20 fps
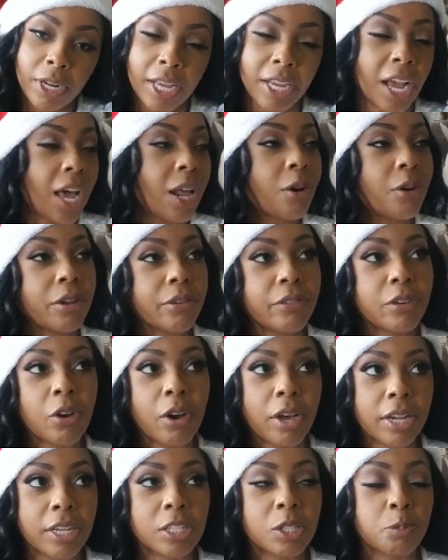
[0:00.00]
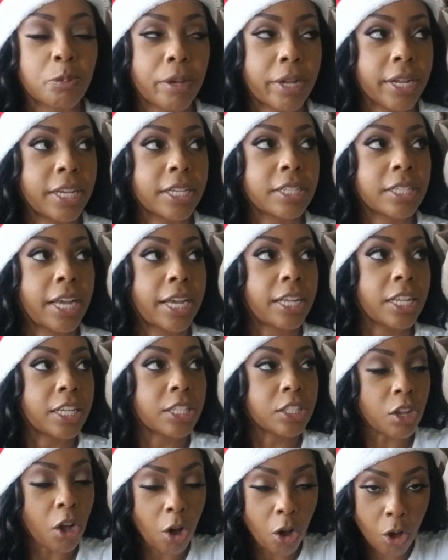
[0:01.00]
Like, I don't even know how to explain it. It's like,
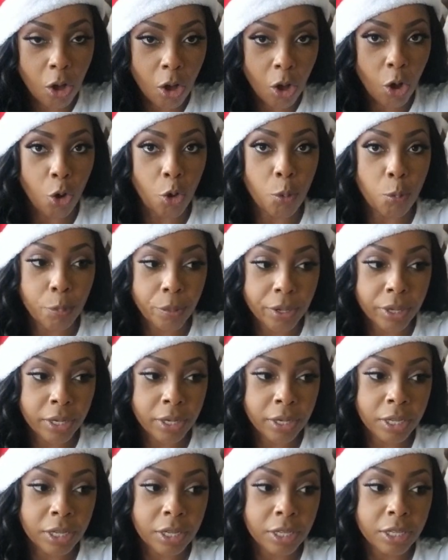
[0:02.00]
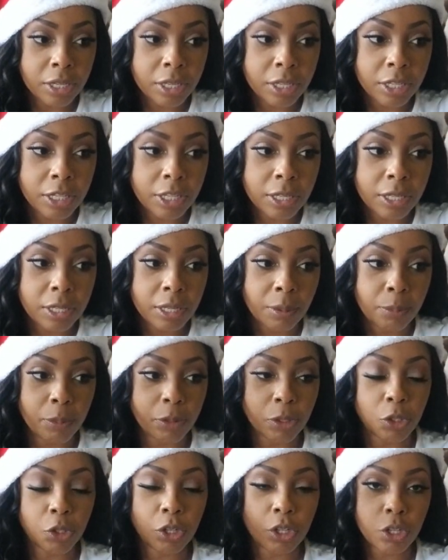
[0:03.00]
it's all open,
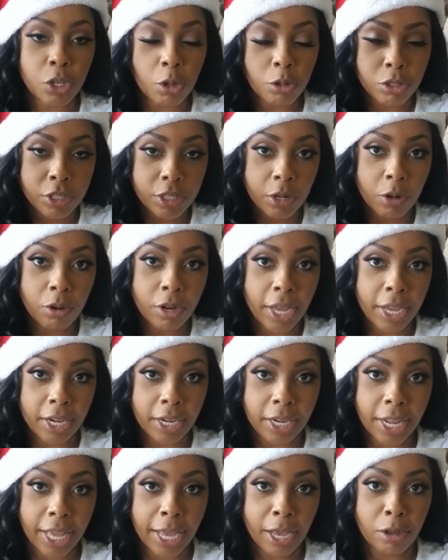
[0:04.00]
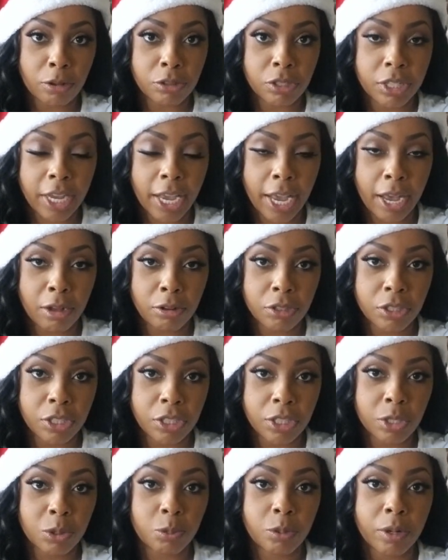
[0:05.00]
but you can go sit on, like, lounge
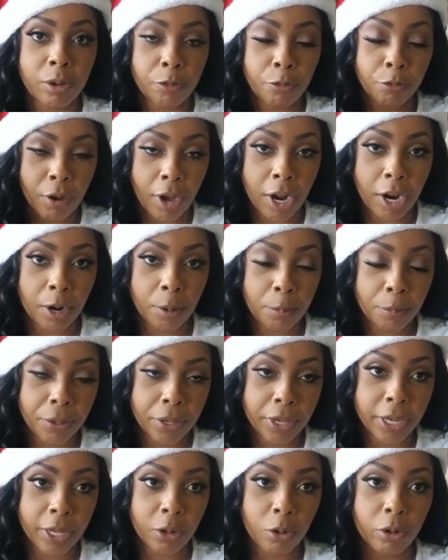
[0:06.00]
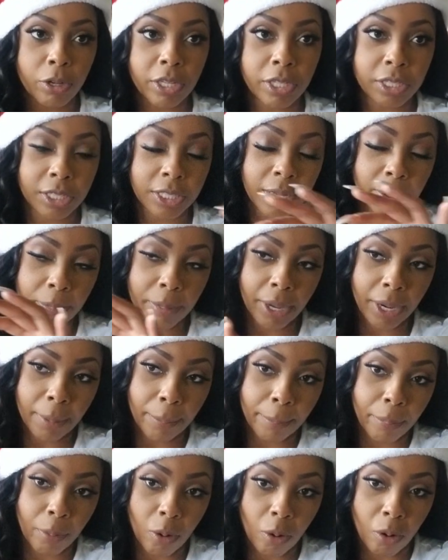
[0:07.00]
couches with a fire pit, or you can sit by the
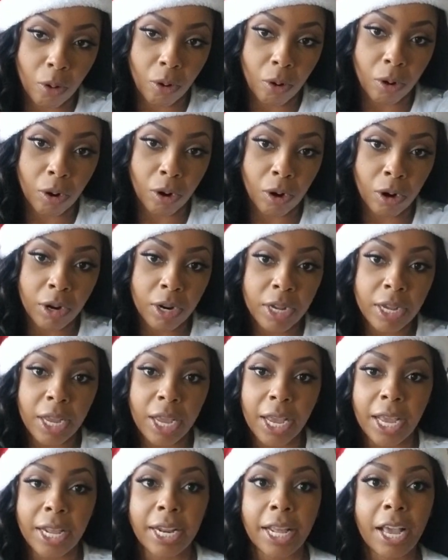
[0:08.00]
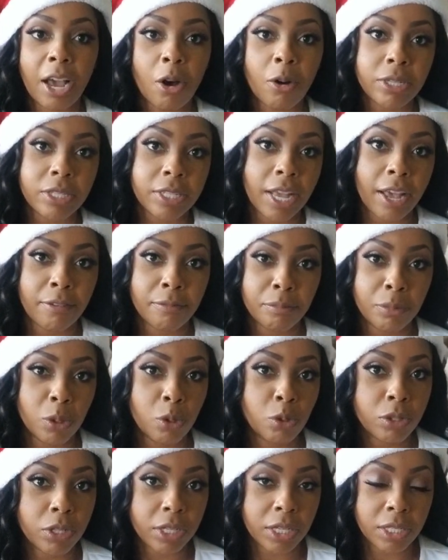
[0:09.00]
bar, and they always have
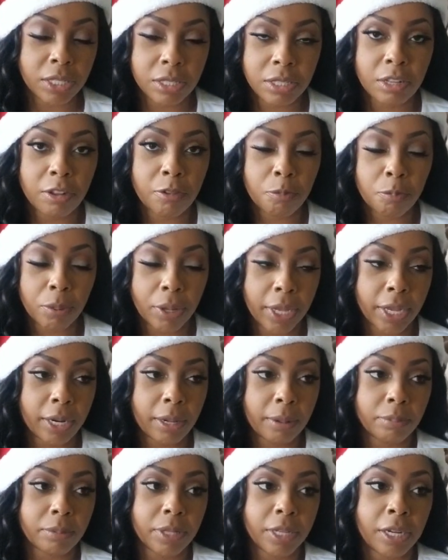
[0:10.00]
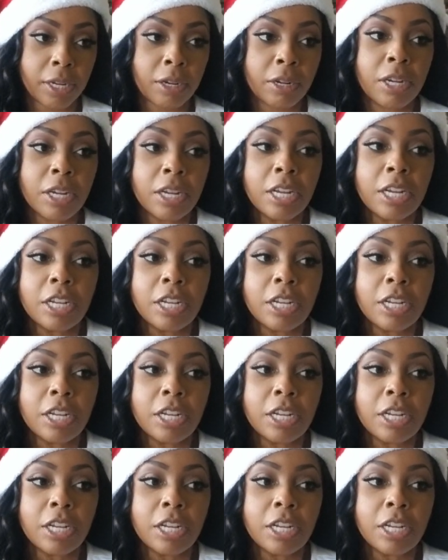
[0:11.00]
music and stuff playing up there.